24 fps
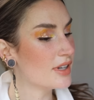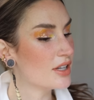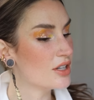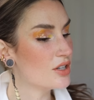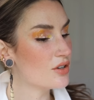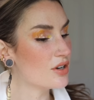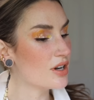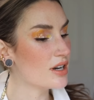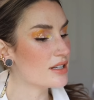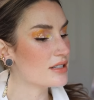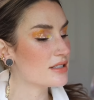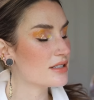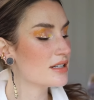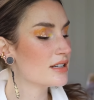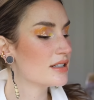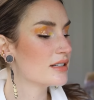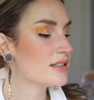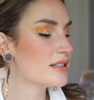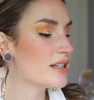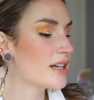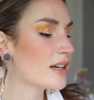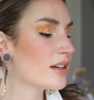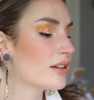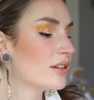and you guys
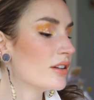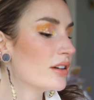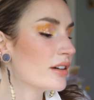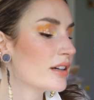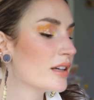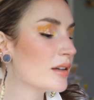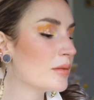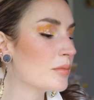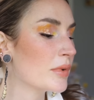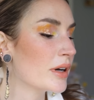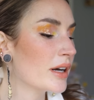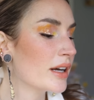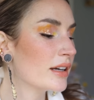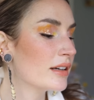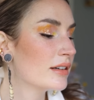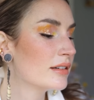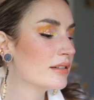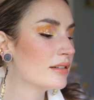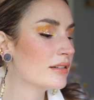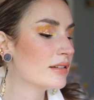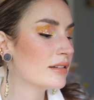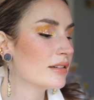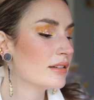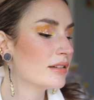can take a look at my,
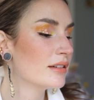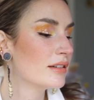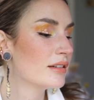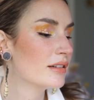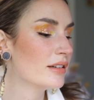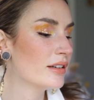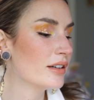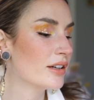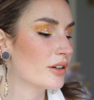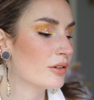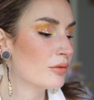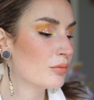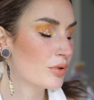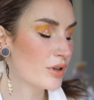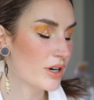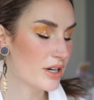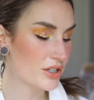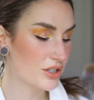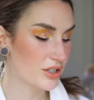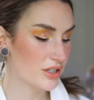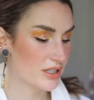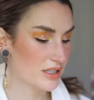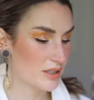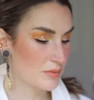you know,
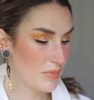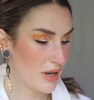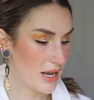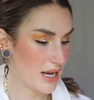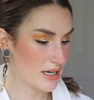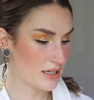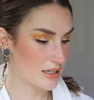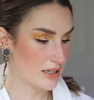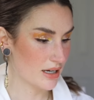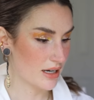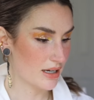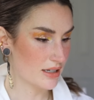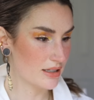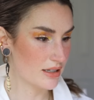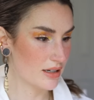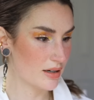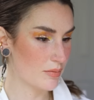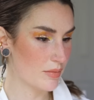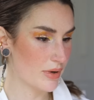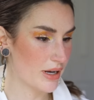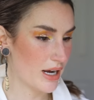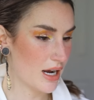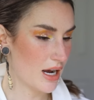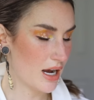impressionist painting I did
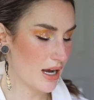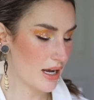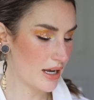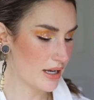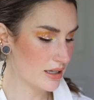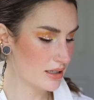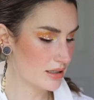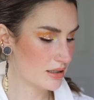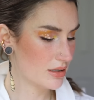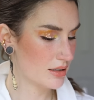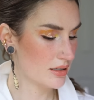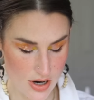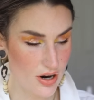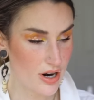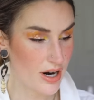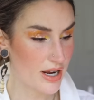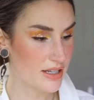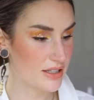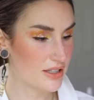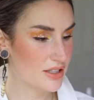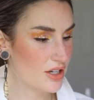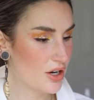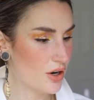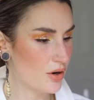on my eye. All
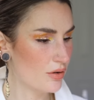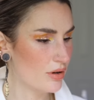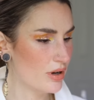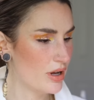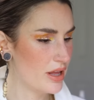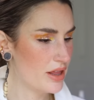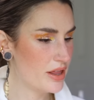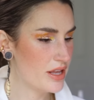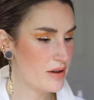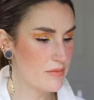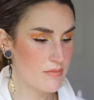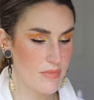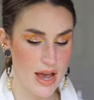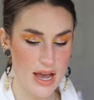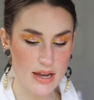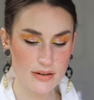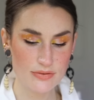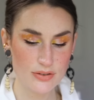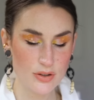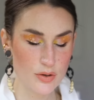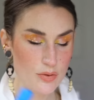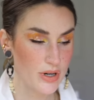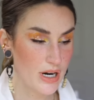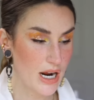right, so the matte
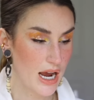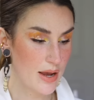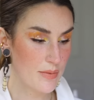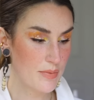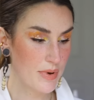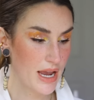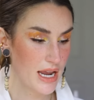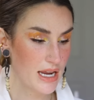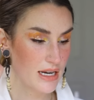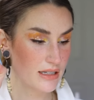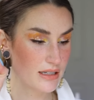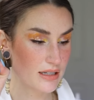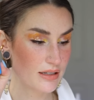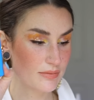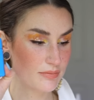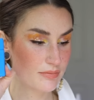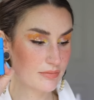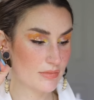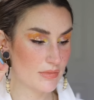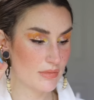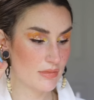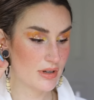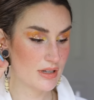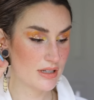fluid eye paint,
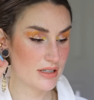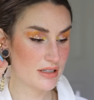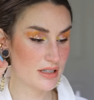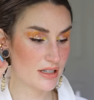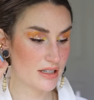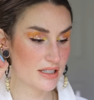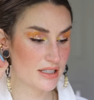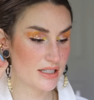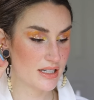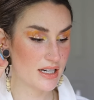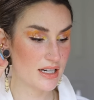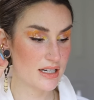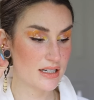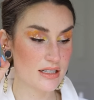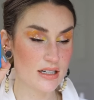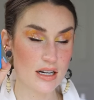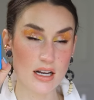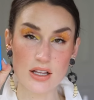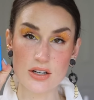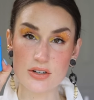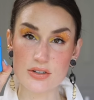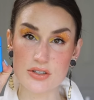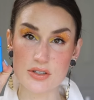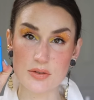
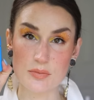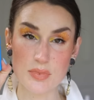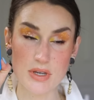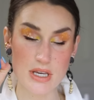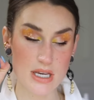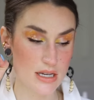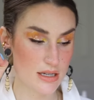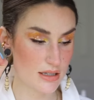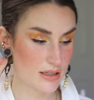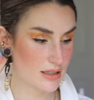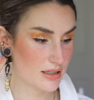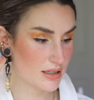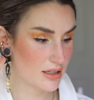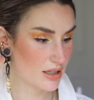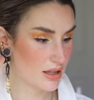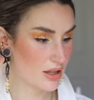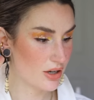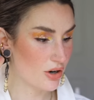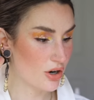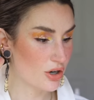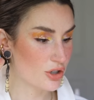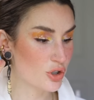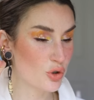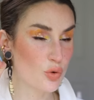$16 a piece.
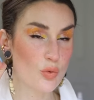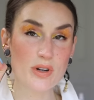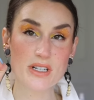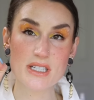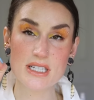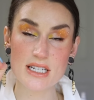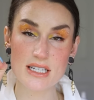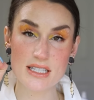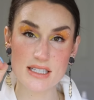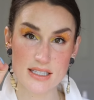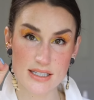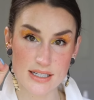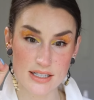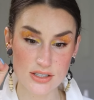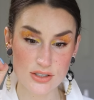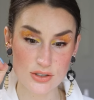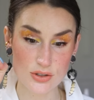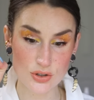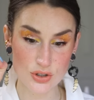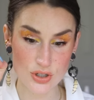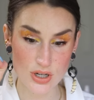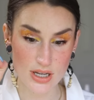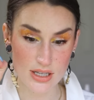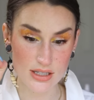There are 26
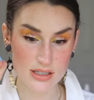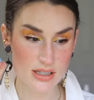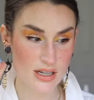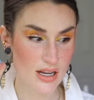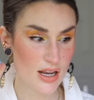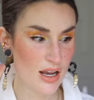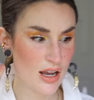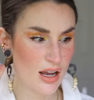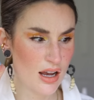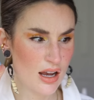shades